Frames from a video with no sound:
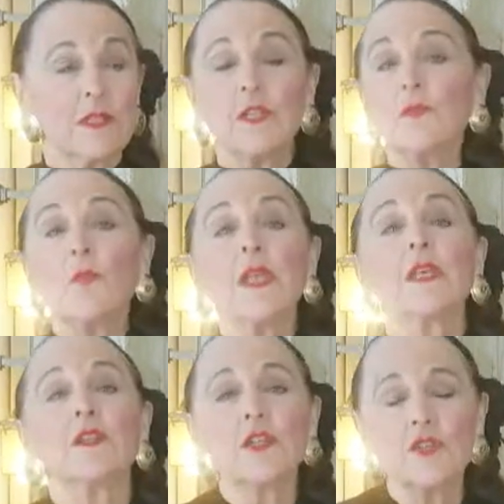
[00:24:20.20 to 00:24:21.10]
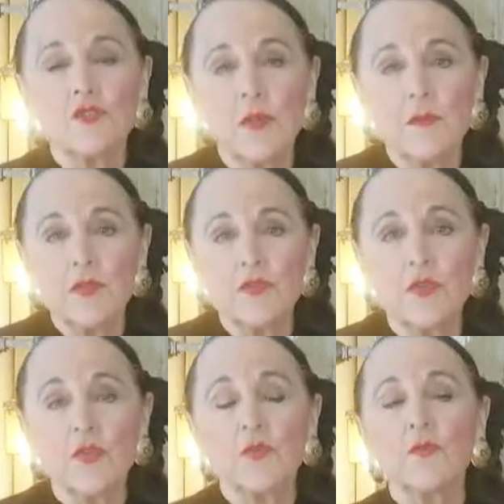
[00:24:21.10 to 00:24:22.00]
we can contribute to
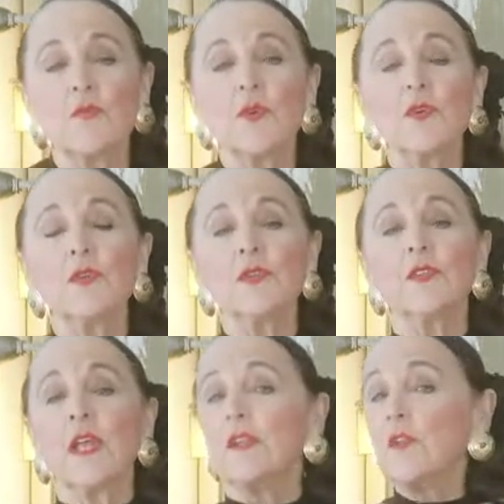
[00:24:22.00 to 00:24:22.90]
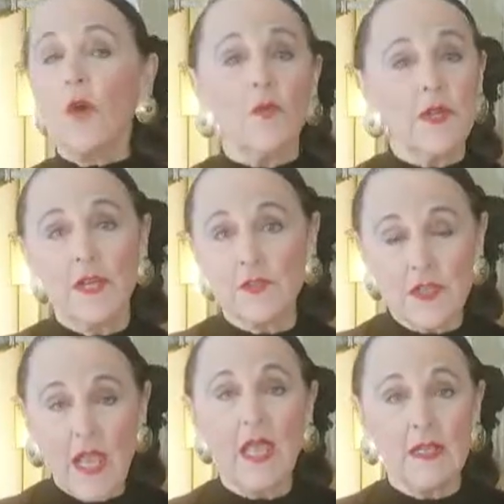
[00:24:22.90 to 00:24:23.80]
the world that no one else
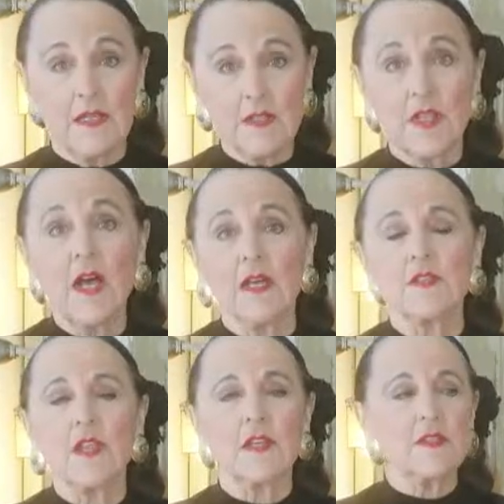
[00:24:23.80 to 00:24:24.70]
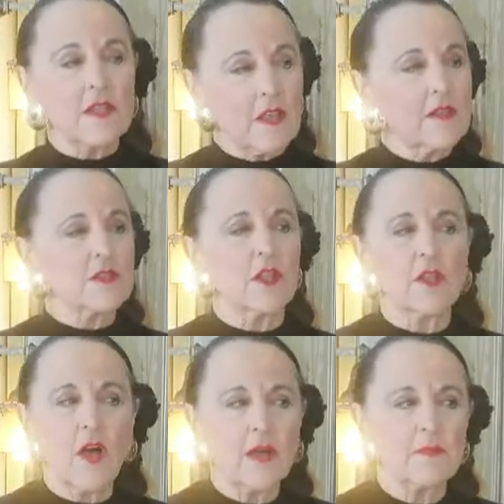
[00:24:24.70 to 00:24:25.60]
can is us. I say this a
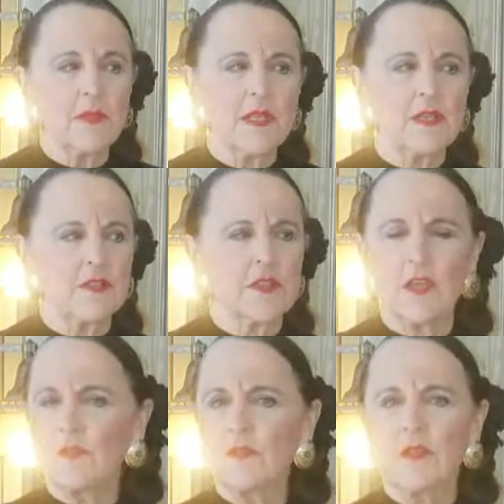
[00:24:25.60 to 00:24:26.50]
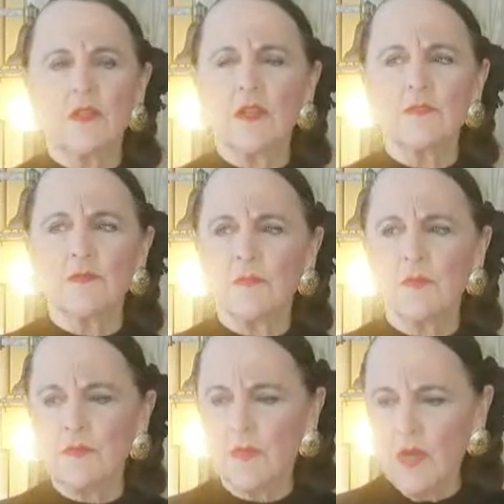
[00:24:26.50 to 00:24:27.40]
lot because I
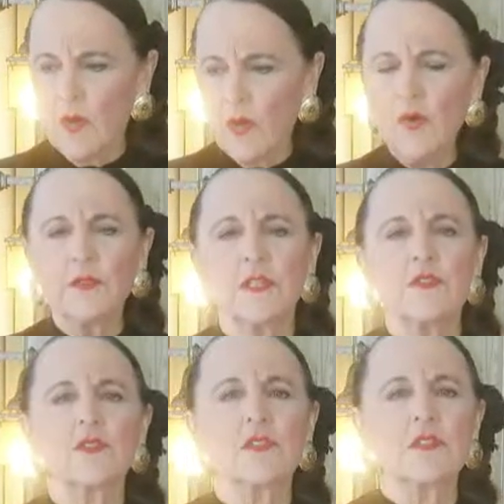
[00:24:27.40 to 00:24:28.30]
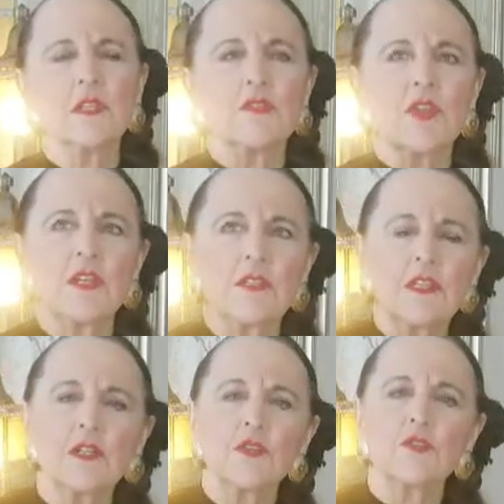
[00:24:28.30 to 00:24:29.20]
hold it such a
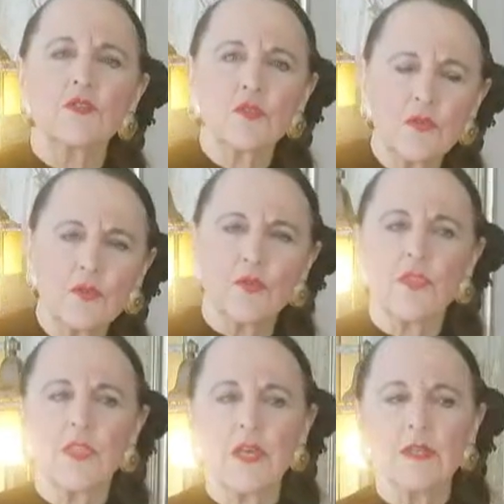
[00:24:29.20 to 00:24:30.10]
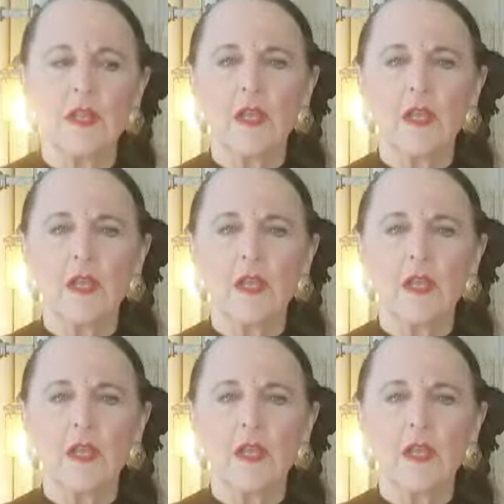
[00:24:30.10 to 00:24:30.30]
dear truth that